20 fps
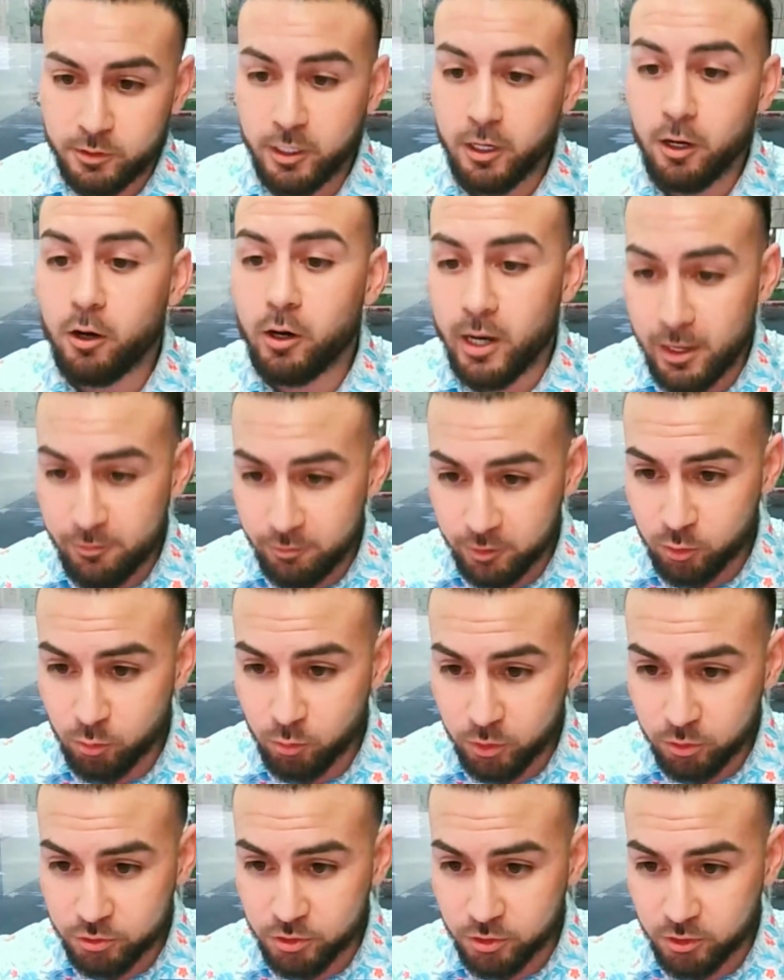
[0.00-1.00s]
They are having a
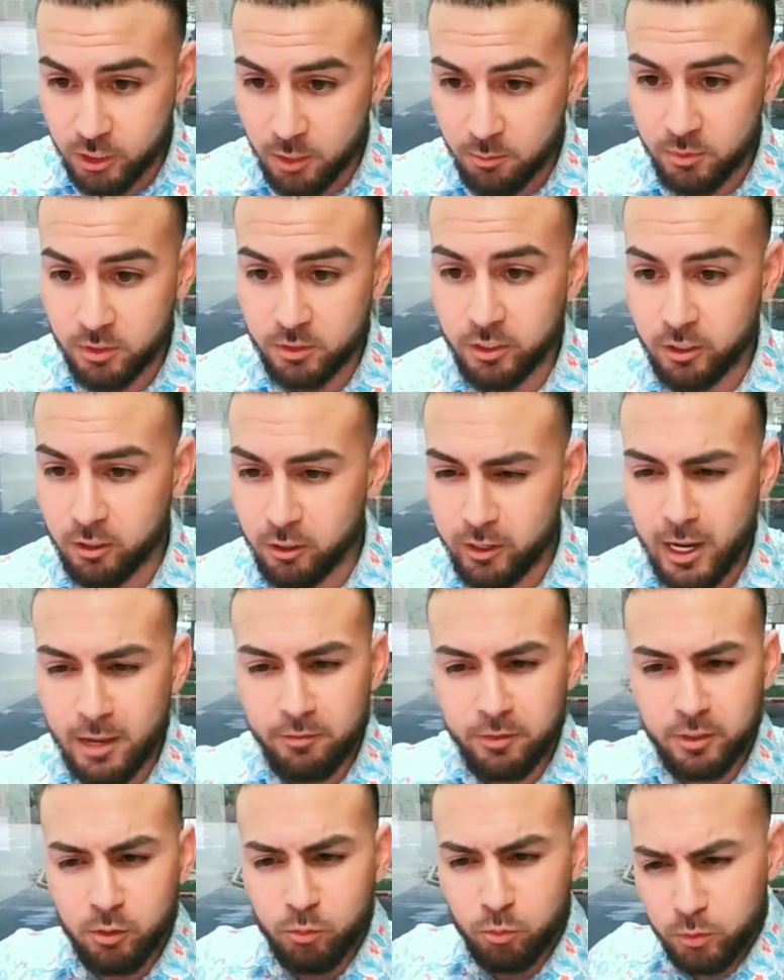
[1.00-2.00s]
realtor come in. They are
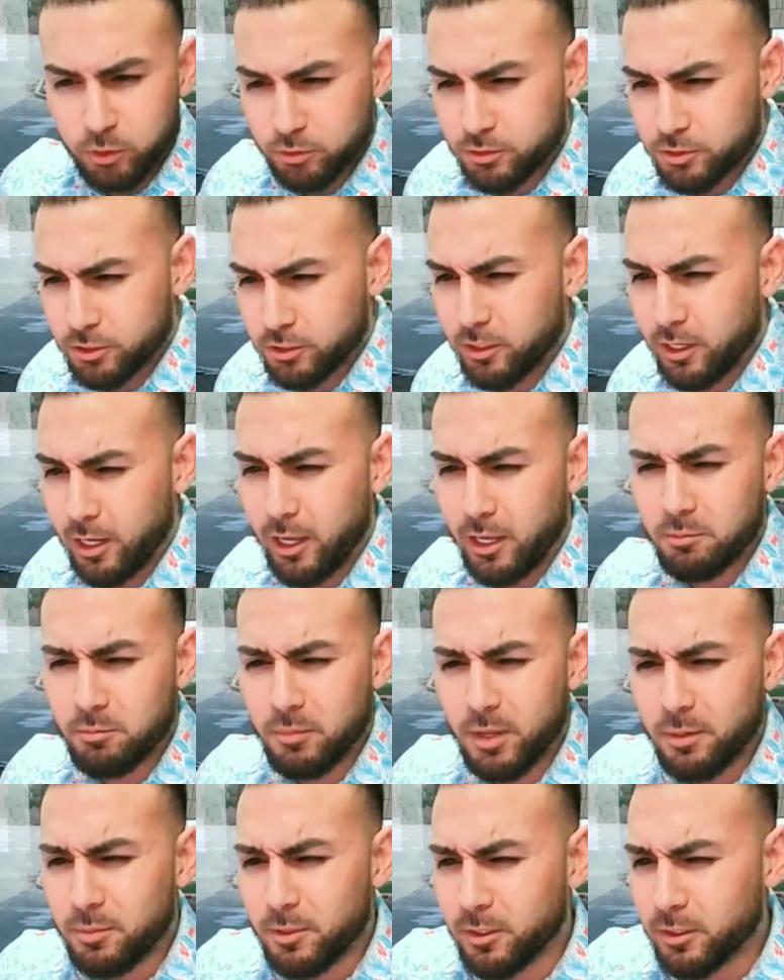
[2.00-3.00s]
having a realtor and
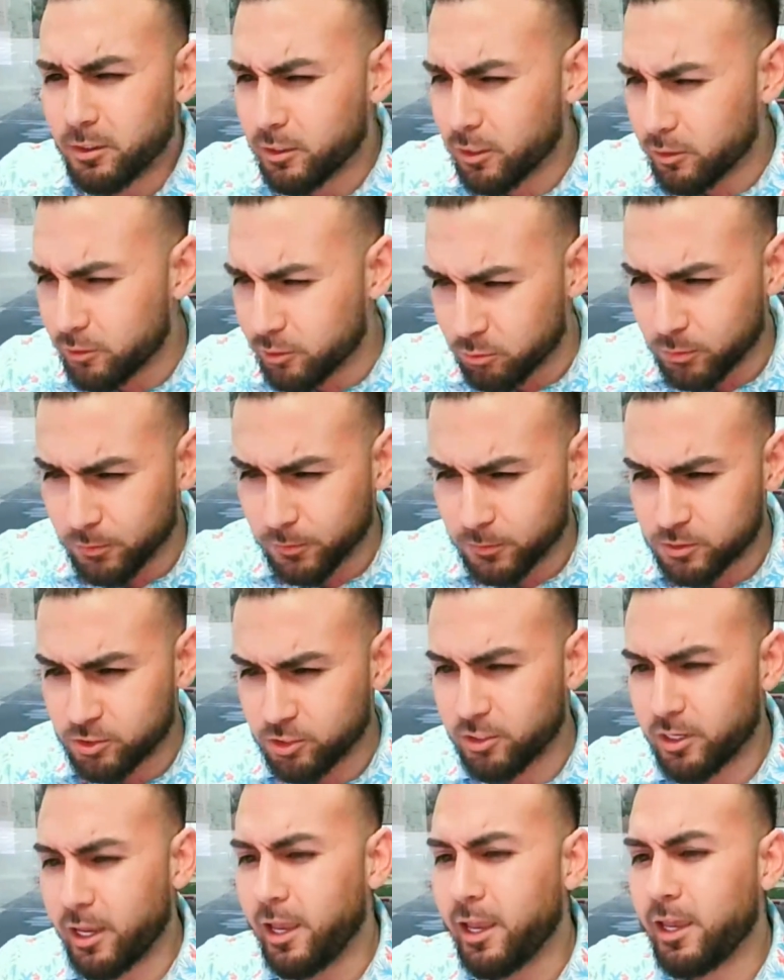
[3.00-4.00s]
maybe another
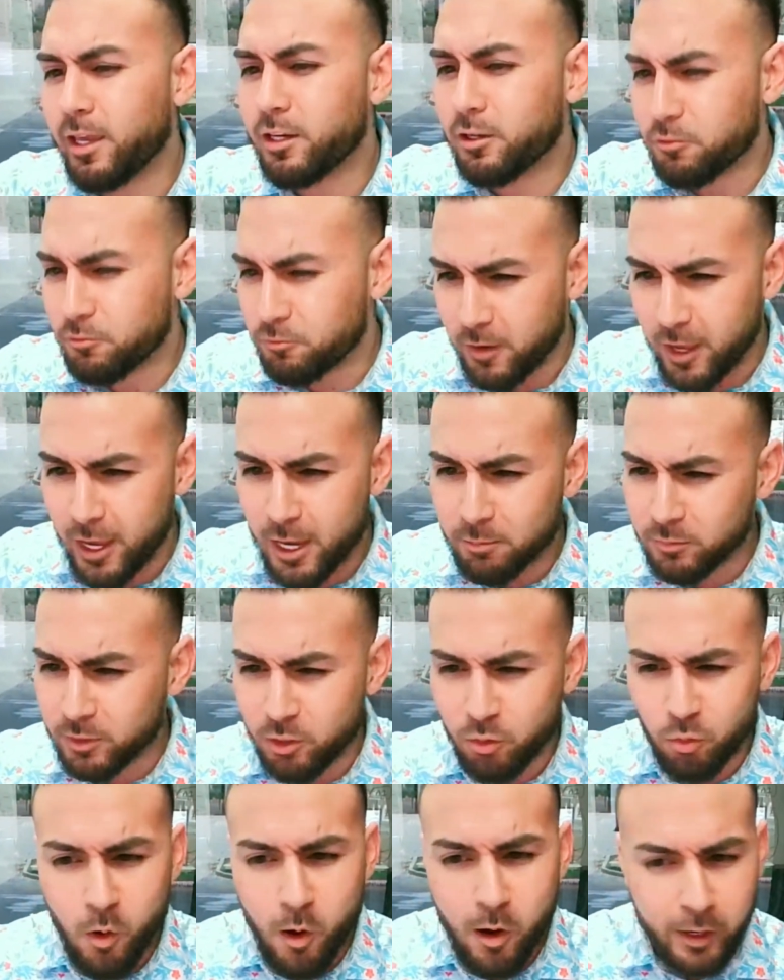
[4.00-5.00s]
realtor and a
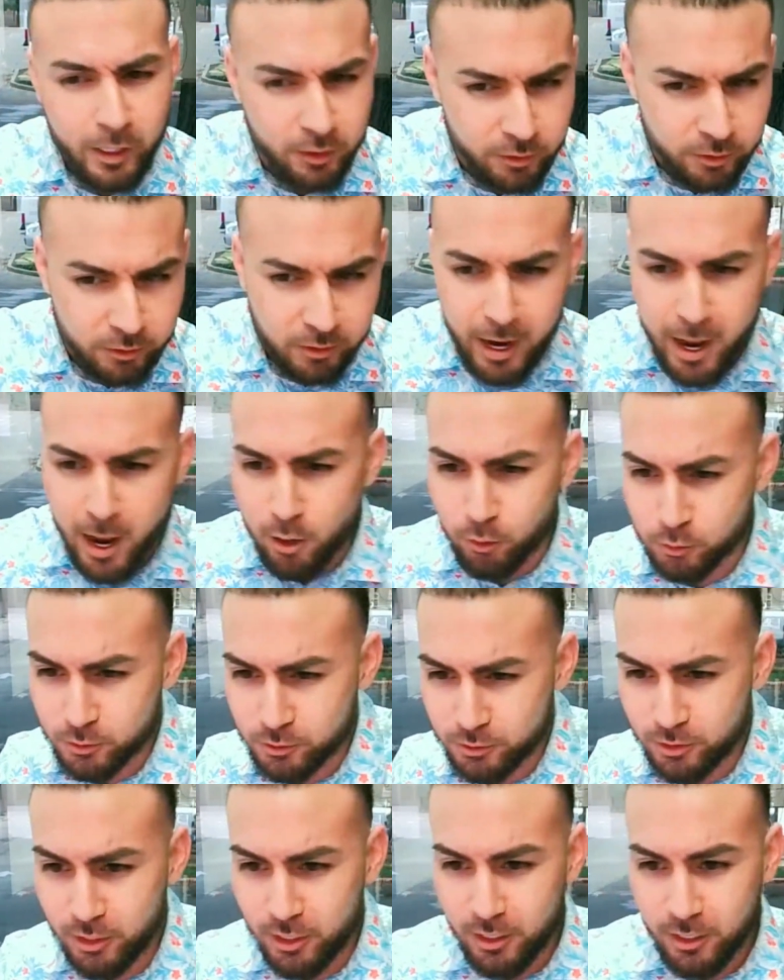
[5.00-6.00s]
family walk in their
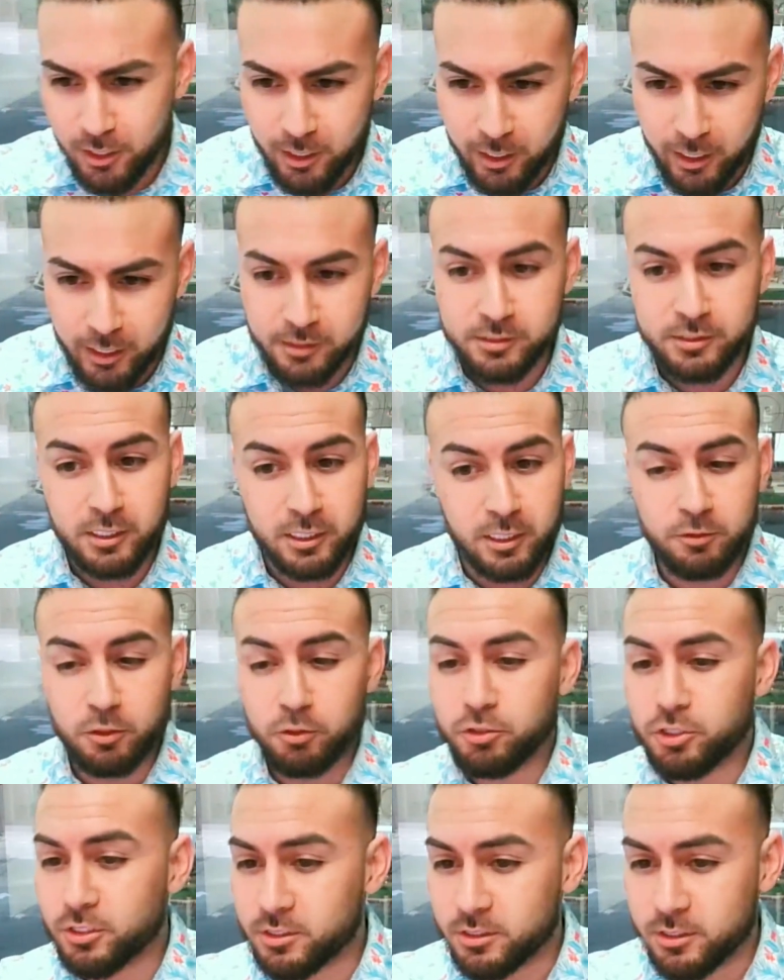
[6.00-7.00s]
house, instead of
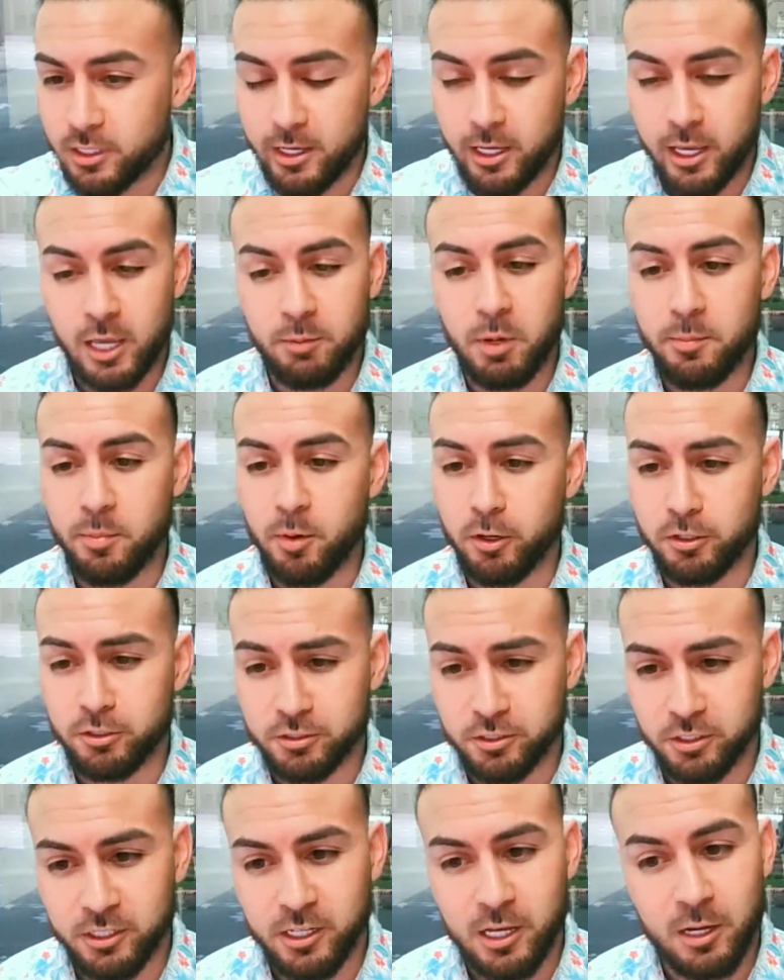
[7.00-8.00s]
you just saying, hey, my partner's
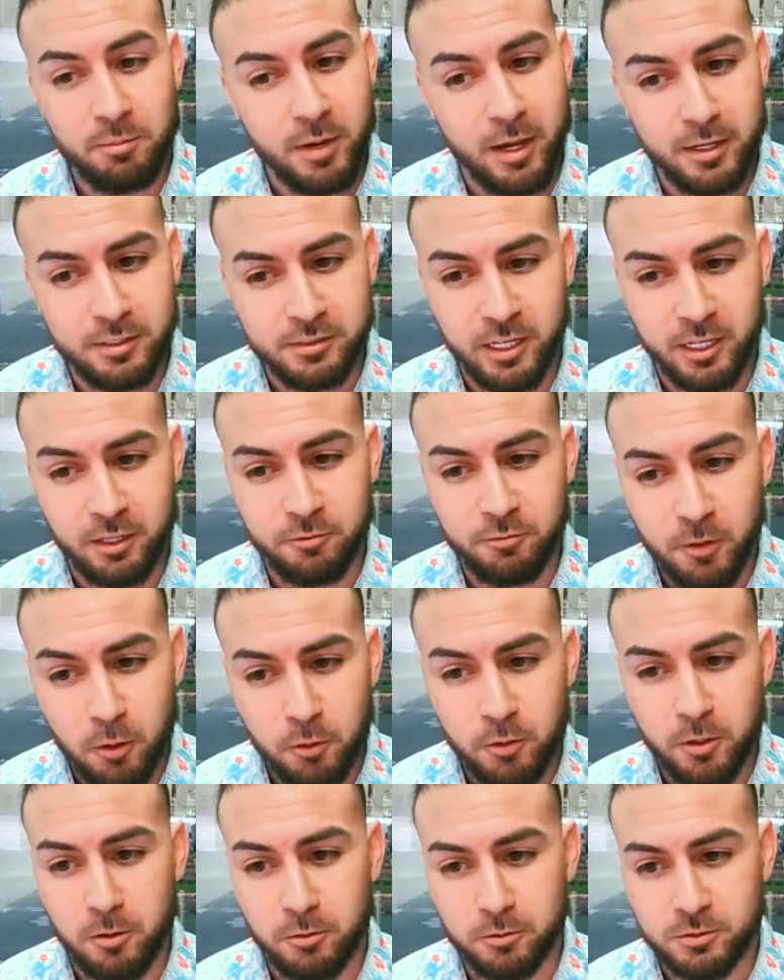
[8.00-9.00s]
going to come by and take
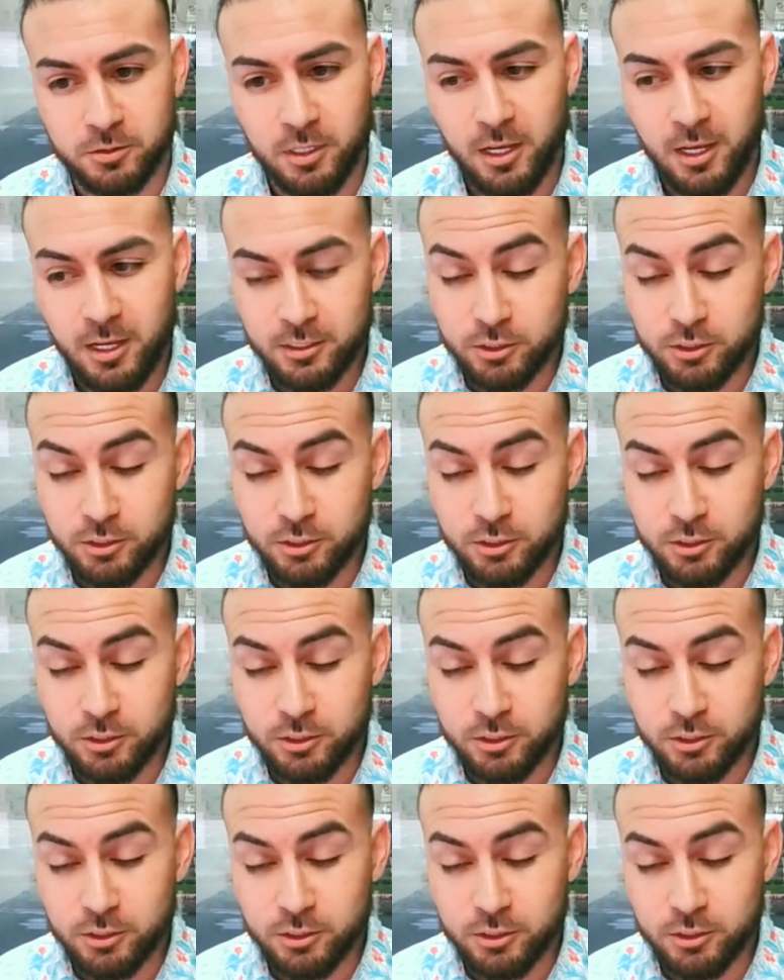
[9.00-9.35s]
photos.